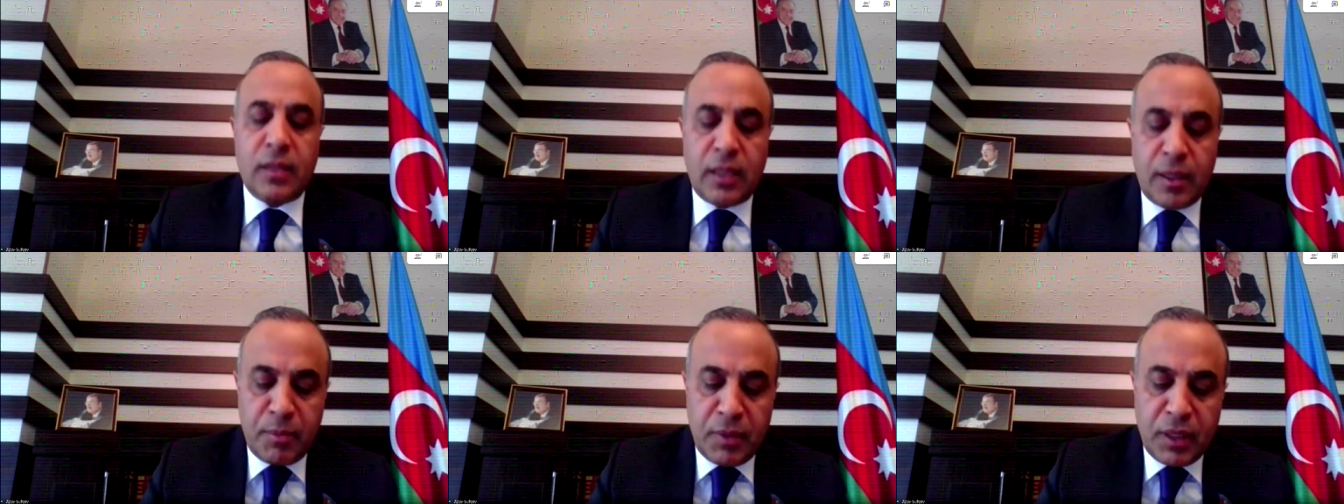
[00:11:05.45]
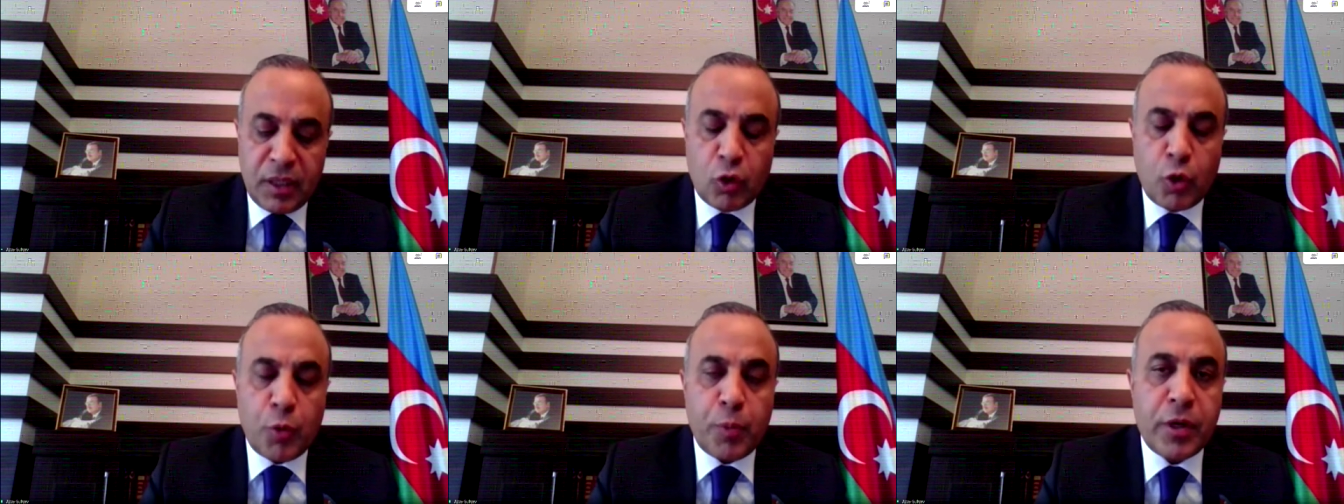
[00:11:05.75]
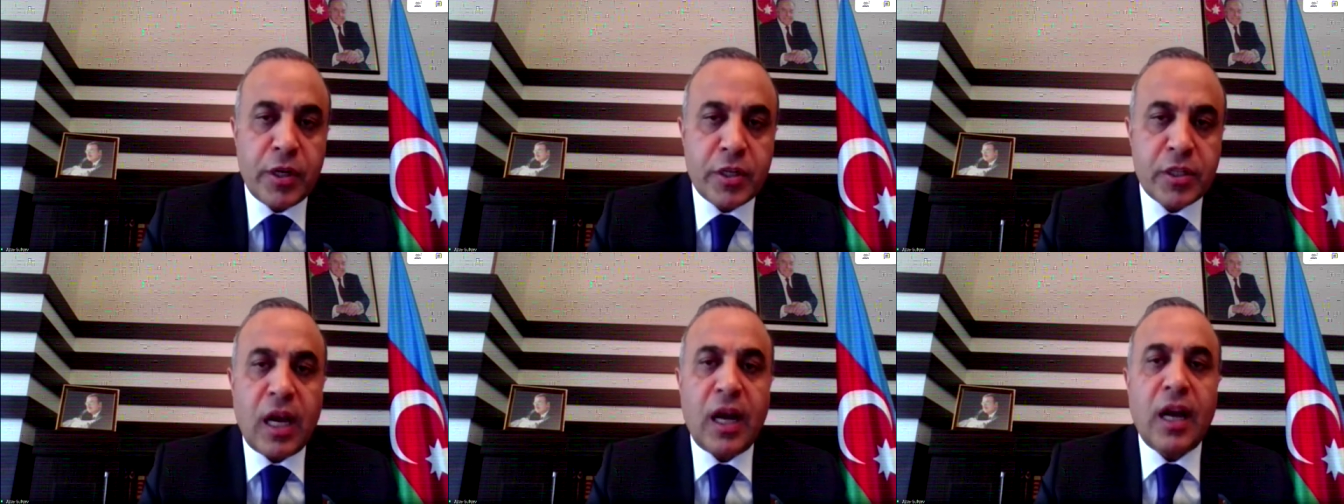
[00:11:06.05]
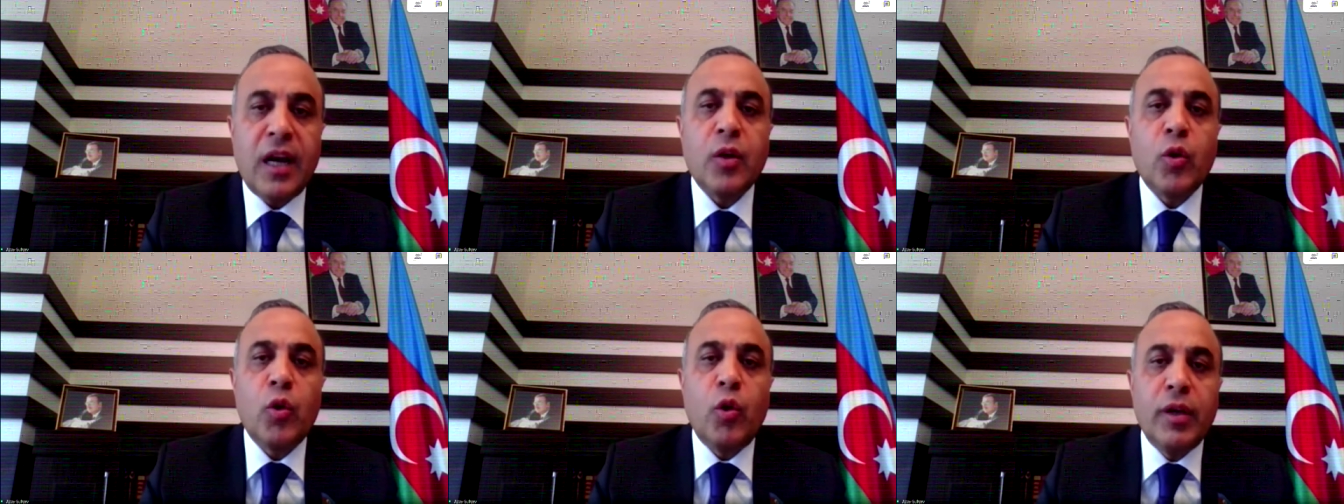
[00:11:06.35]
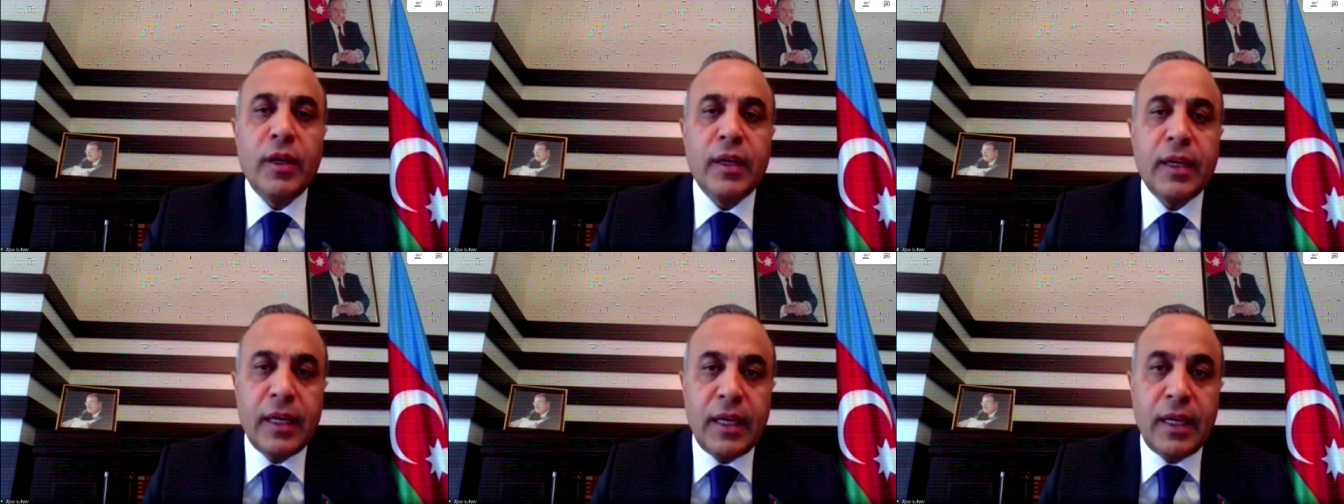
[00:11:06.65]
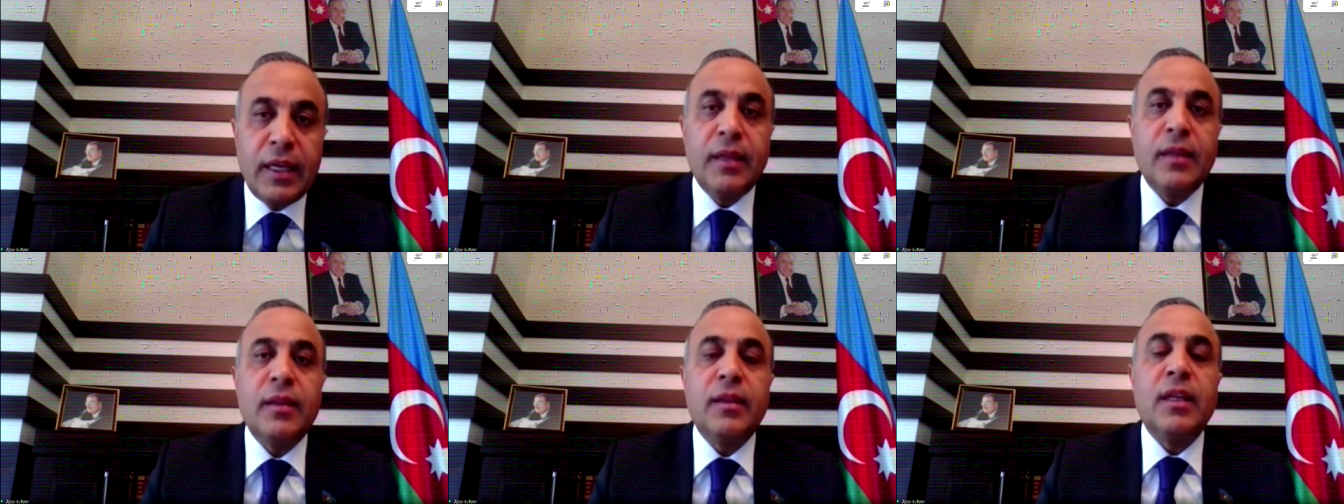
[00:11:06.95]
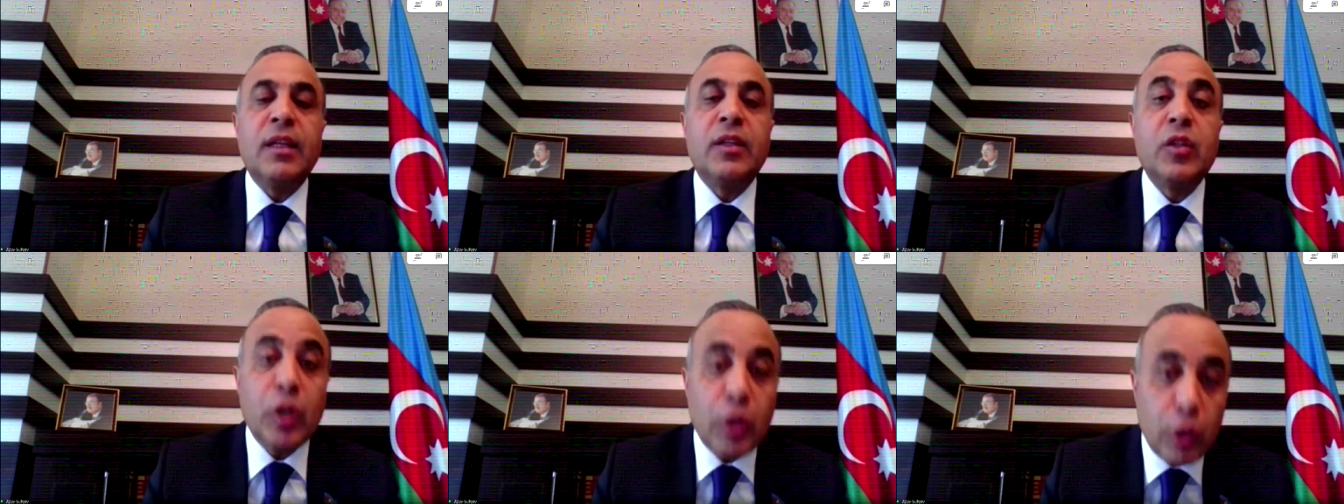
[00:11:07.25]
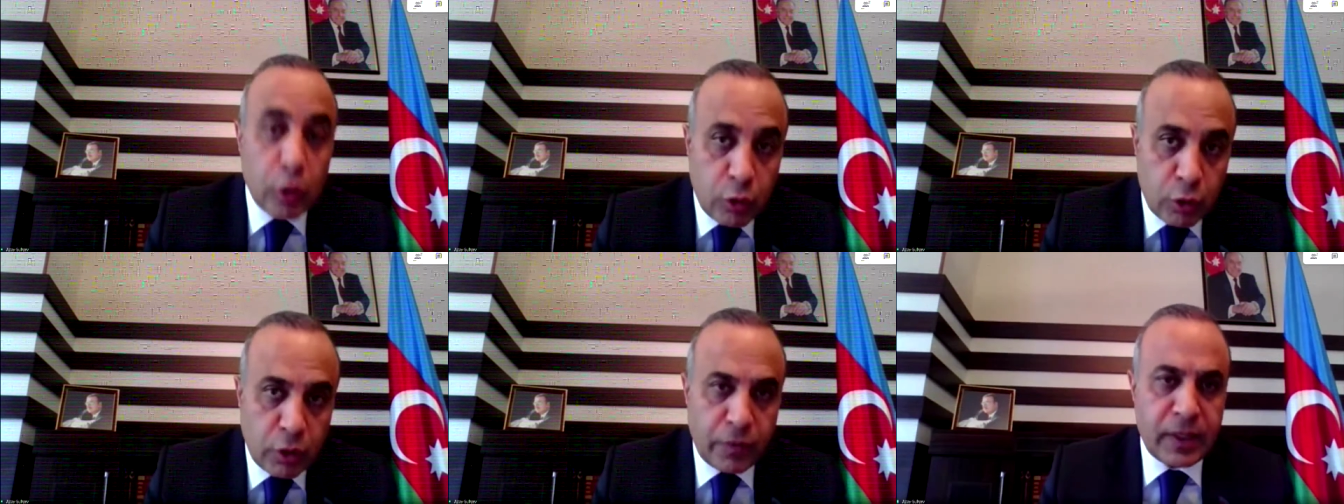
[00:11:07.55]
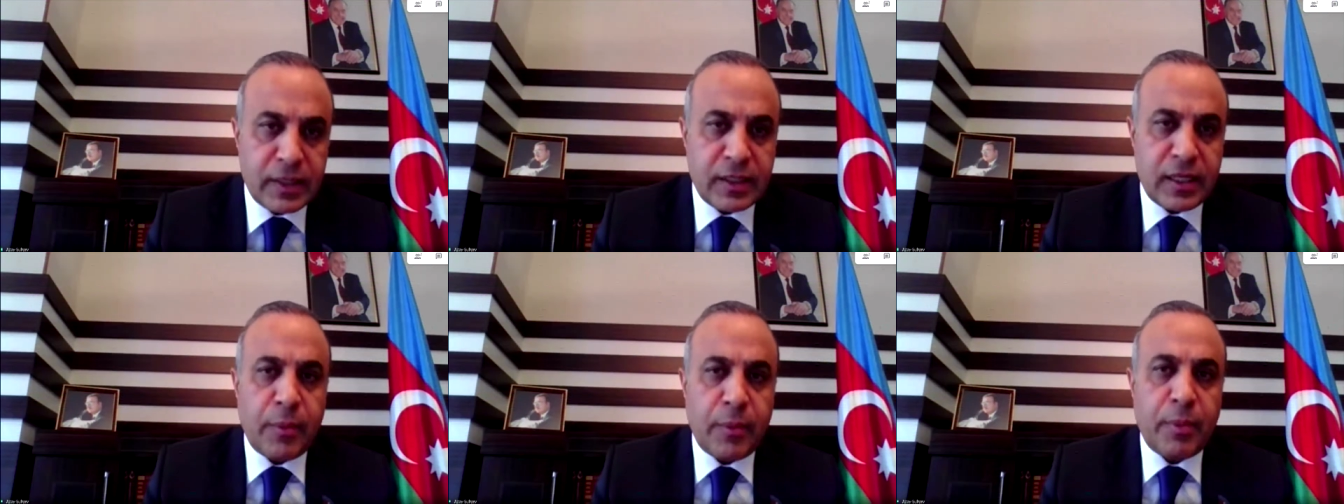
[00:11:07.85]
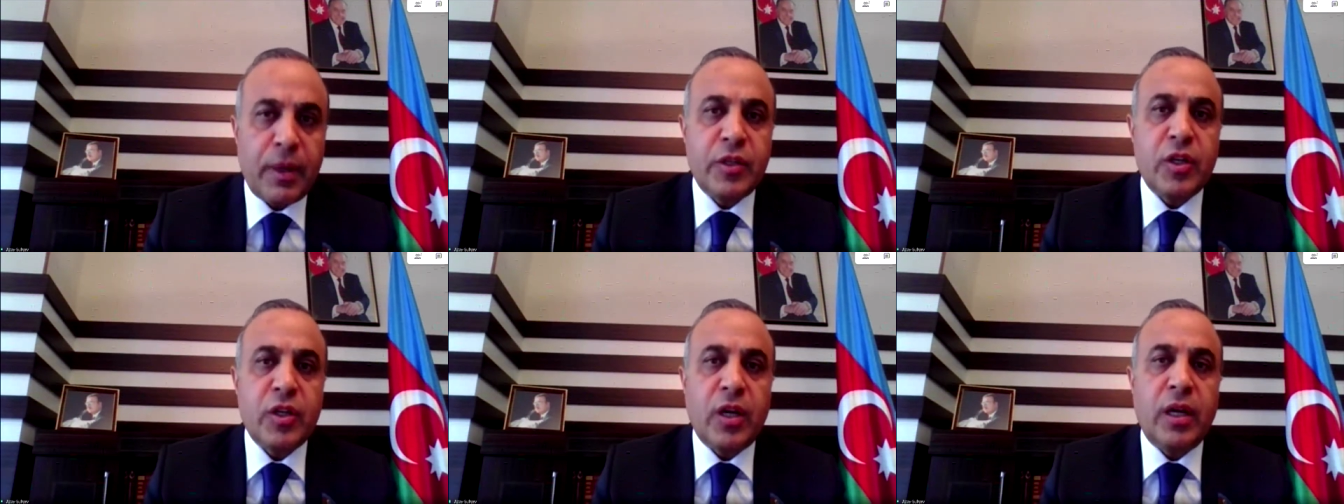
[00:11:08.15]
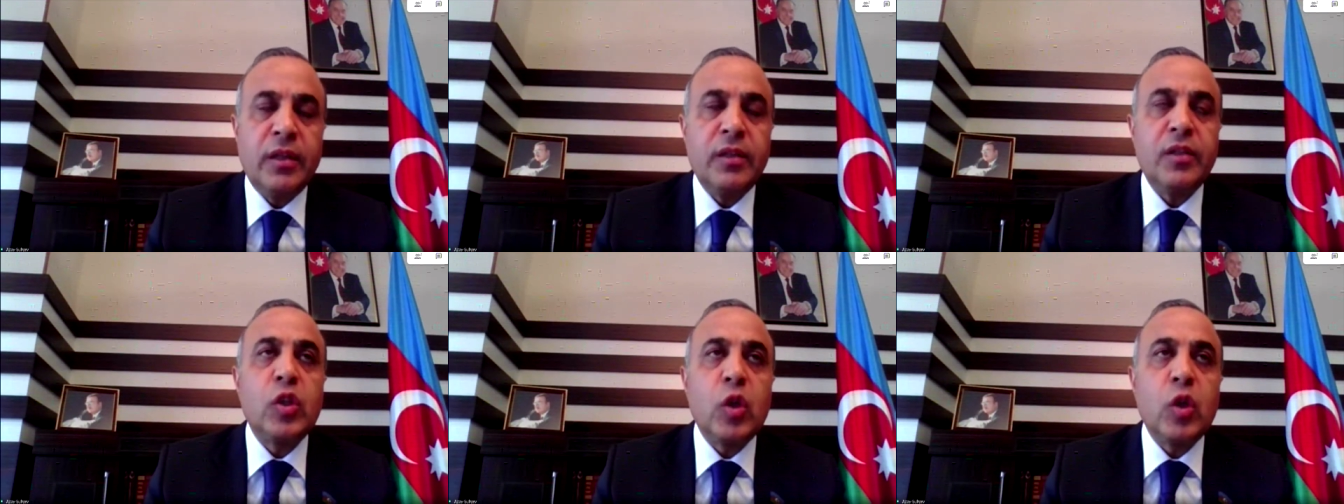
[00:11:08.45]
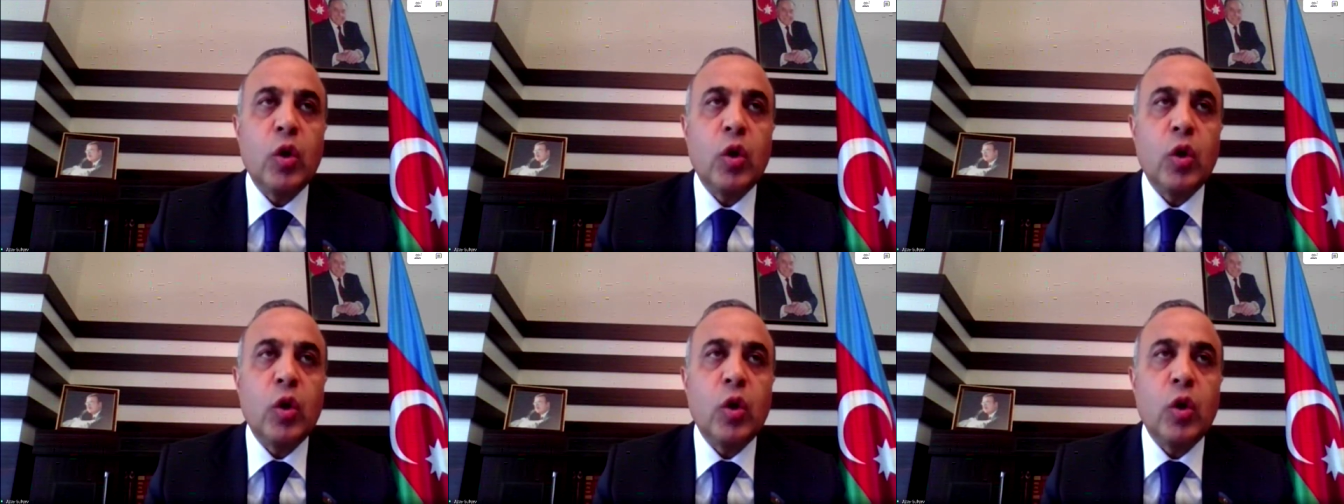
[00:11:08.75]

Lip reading: The military operations are going in the territory of Azerbaijan.